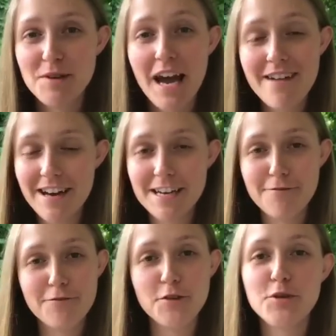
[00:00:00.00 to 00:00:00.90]
We have had a
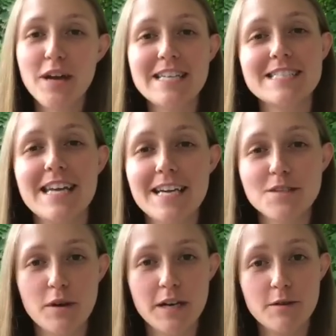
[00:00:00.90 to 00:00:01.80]
few nice
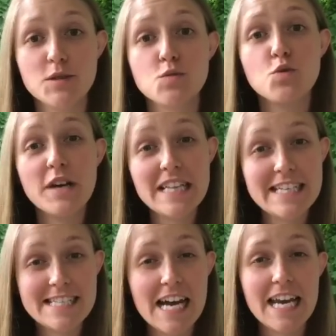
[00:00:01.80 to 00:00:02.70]
days where it was really
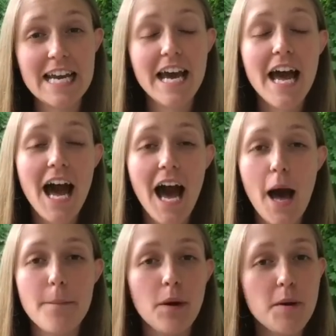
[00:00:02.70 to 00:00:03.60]
sunny,
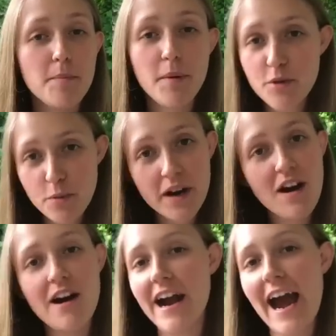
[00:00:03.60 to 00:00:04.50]
but we both wear
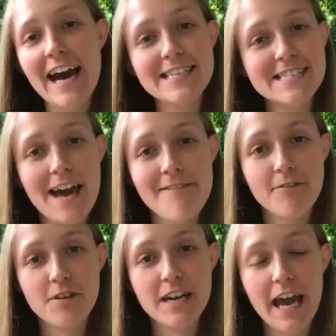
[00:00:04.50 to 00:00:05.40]
our hats
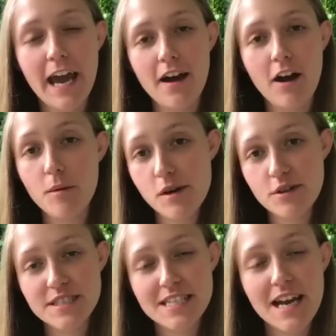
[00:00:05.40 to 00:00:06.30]
every day
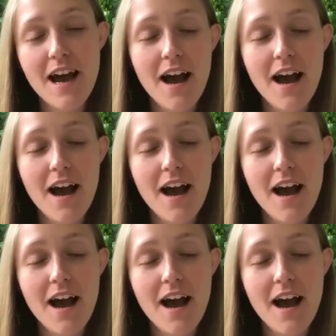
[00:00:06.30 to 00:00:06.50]
almost,